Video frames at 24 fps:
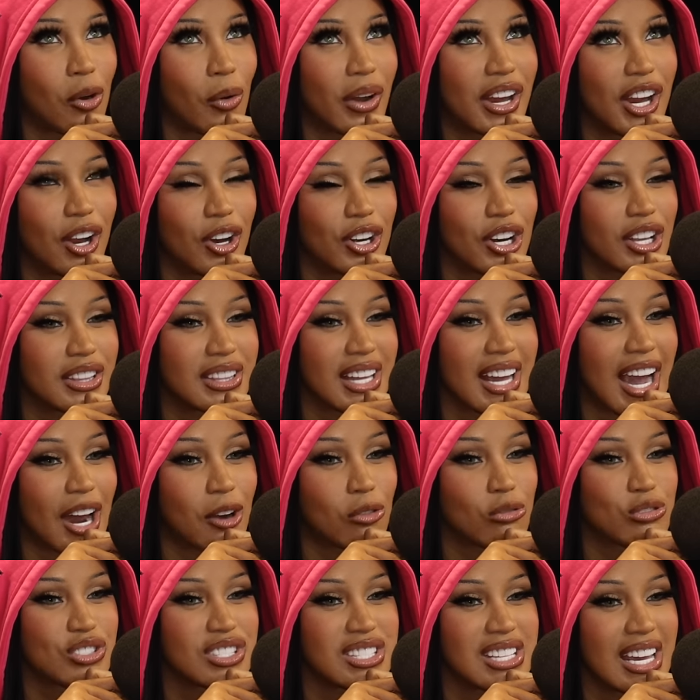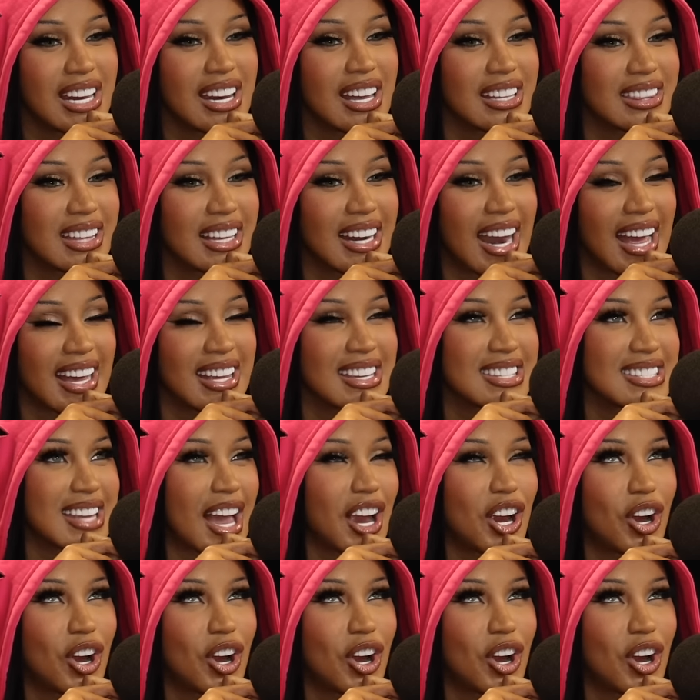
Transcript: I don't mm-hmm. hear nothing. I don't see nothing. Like it's